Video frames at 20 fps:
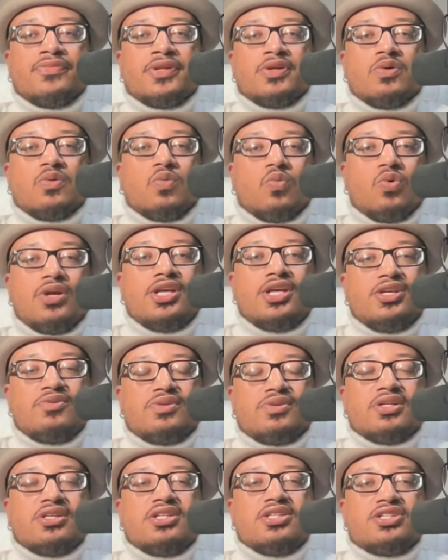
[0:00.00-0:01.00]
What are you
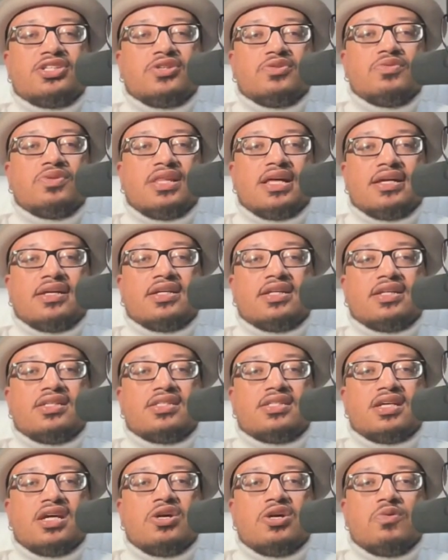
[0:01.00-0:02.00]
going to do, ladies,